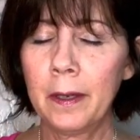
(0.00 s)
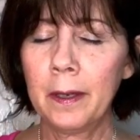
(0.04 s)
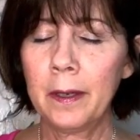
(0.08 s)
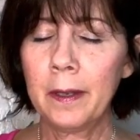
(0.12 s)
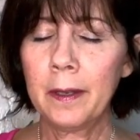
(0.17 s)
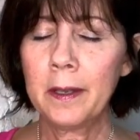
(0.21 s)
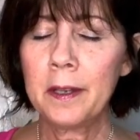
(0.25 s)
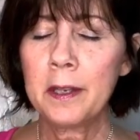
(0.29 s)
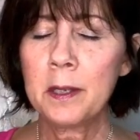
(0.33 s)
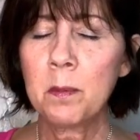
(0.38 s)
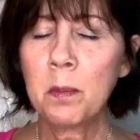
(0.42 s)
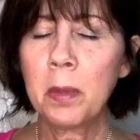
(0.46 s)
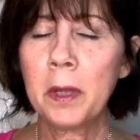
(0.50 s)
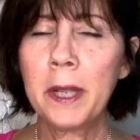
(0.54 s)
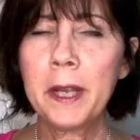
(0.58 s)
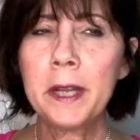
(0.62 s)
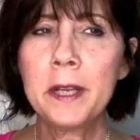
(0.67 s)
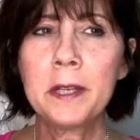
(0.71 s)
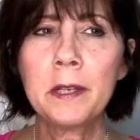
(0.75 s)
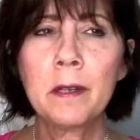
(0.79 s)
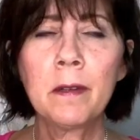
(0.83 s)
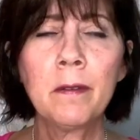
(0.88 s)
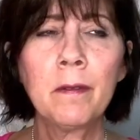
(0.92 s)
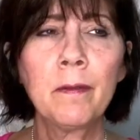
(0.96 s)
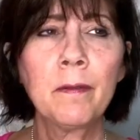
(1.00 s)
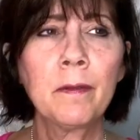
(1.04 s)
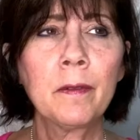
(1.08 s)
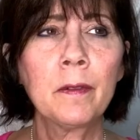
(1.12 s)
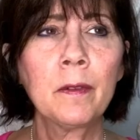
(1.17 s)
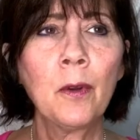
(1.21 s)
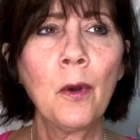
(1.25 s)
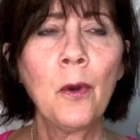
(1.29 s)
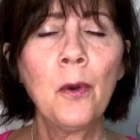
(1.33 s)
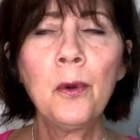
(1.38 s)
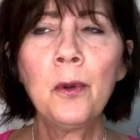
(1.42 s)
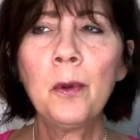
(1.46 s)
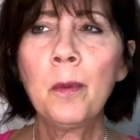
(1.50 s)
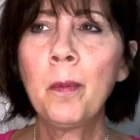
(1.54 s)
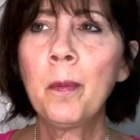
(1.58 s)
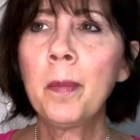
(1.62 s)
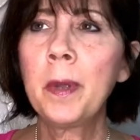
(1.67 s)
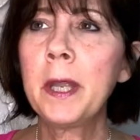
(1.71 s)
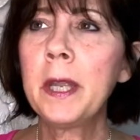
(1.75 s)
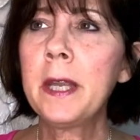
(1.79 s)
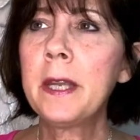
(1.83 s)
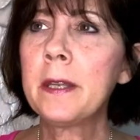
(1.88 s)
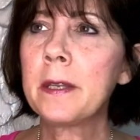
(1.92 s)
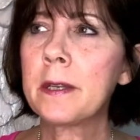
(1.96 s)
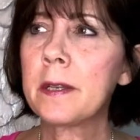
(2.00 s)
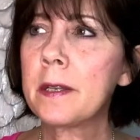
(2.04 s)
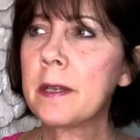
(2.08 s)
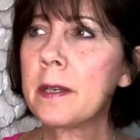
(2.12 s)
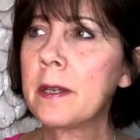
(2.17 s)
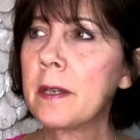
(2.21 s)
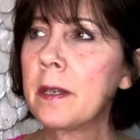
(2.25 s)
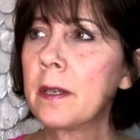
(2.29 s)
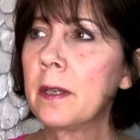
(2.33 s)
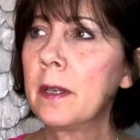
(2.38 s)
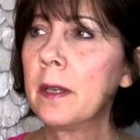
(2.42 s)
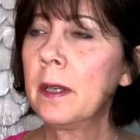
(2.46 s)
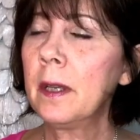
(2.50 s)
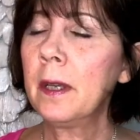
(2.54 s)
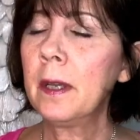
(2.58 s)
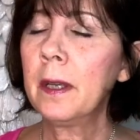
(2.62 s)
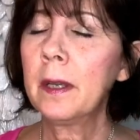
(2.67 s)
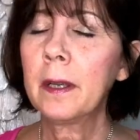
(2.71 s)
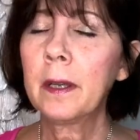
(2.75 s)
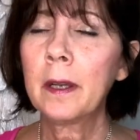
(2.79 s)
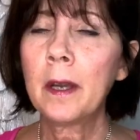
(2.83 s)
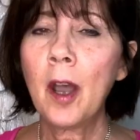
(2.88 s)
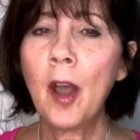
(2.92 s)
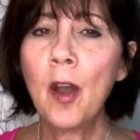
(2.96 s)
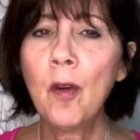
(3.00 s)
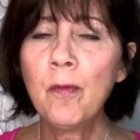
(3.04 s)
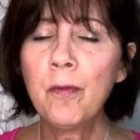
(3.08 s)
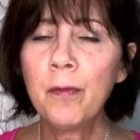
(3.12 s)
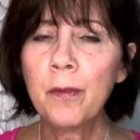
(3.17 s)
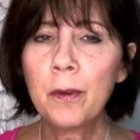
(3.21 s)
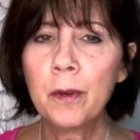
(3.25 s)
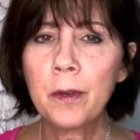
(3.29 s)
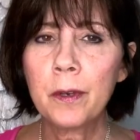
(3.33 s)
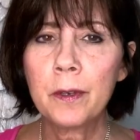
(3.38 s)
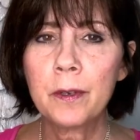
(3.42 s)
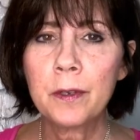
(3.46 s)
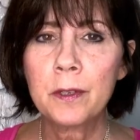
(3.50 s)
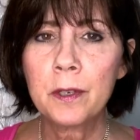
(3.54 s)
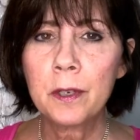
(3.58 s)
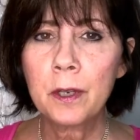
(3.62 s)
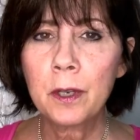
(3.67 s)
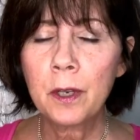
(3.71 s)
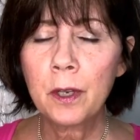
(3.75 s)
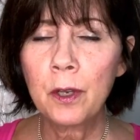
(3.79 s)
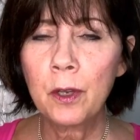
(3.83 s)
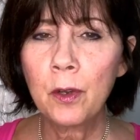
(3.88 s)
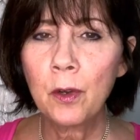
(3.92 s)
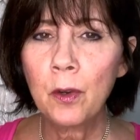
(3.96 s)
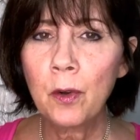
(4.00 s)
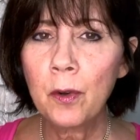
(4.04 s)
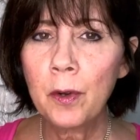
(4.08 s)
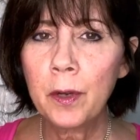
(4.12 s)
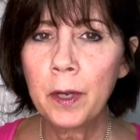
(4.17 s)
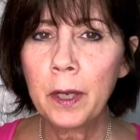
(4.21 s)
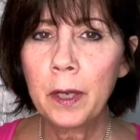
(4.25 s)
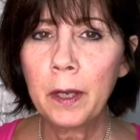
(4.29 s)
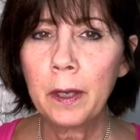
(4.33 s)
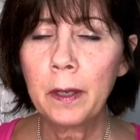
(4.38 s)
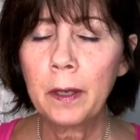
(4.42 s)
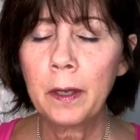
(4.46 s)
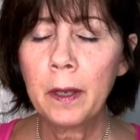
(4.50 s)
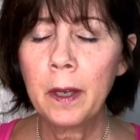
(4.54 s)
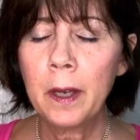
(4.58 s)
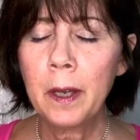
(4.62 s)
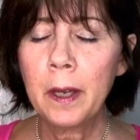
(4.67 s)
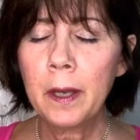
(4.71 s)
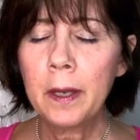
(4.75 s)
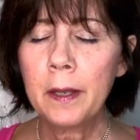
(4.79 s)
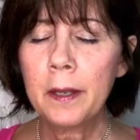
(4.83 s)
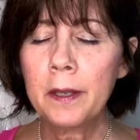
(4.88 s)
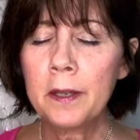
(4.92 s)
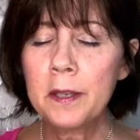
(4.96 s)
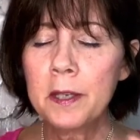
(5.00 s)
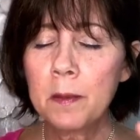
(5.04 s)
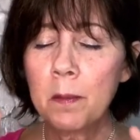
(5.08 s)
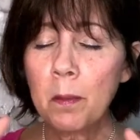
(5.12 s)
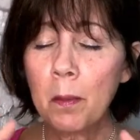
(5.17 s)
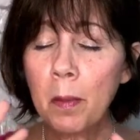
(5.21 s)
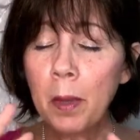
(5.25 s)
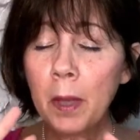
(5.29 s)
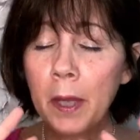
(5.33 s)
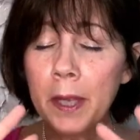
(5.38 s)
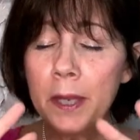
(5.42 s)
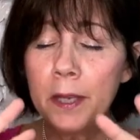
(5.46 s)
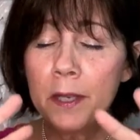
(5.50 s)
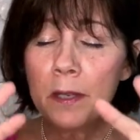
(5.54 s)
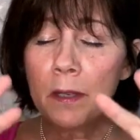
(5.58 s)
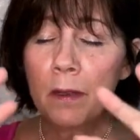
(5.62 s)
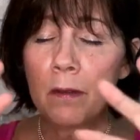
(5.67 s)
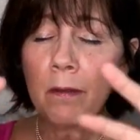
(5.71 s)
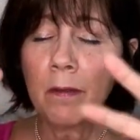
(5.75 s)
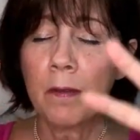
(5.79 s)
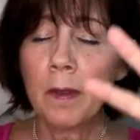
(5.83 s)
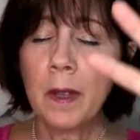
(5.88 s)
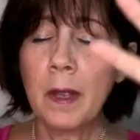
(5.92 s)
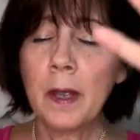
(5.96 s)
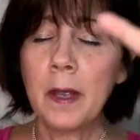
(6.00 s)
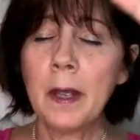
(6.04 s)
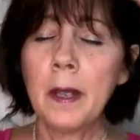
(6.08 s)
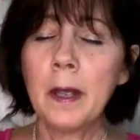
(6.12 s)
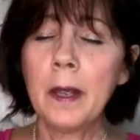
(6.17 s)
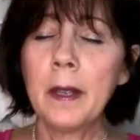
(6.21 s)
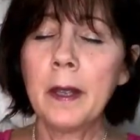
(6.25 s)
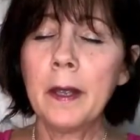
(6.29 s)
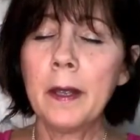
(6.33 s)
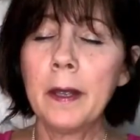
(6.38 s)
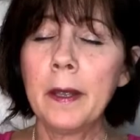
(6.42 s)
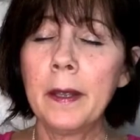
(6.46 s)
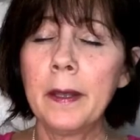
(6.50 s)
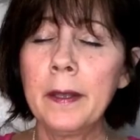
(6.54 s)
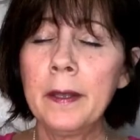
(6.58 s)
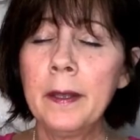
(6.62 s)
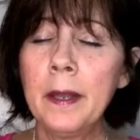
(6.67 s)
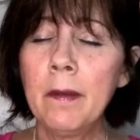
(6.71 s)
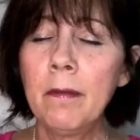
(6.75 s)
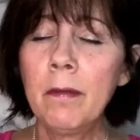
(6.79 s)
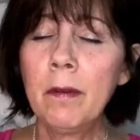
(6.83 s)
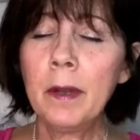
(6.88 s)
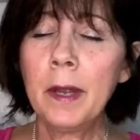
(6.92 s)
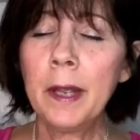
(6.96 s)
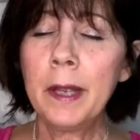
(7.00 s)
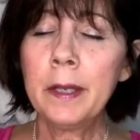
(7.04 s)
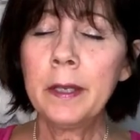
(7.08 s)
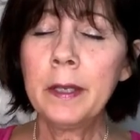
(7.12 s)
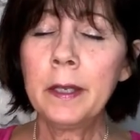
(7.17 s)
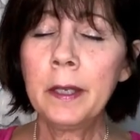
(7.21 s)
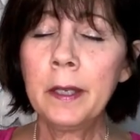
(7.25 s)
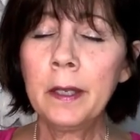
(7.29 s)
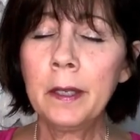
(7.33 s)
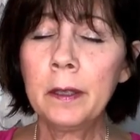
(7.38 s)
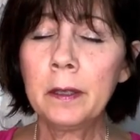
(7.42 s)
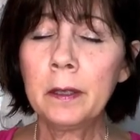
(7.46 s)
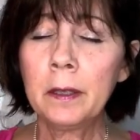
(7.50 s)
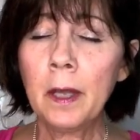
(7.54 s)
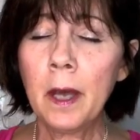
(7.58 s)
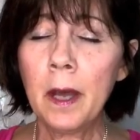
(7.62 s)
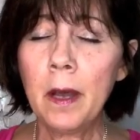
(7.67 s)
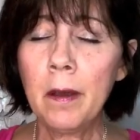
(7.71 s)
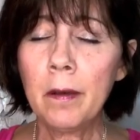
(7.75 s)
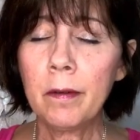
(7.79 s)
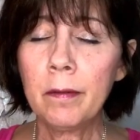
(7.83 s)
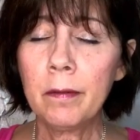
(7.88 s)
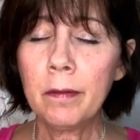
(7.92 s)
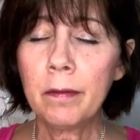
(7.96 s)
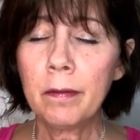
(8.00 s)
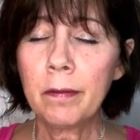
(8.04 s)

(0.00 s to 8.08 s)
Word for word: This place of total peace, comfort, security, this place of never-ending love,